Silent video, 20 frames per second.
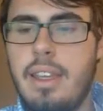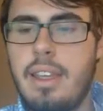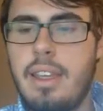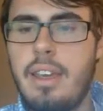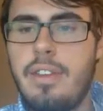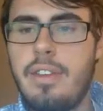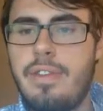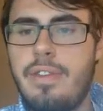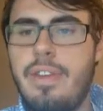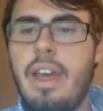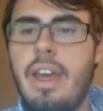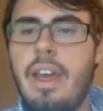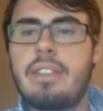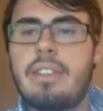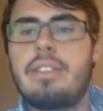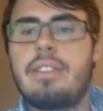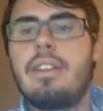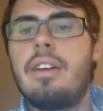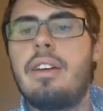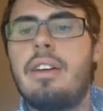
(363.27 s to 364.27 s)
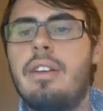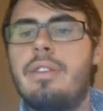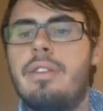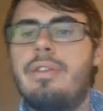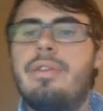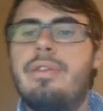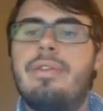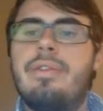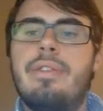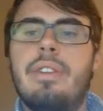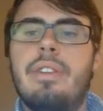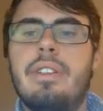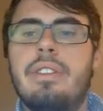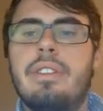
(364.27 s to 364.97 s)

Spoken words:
the effects of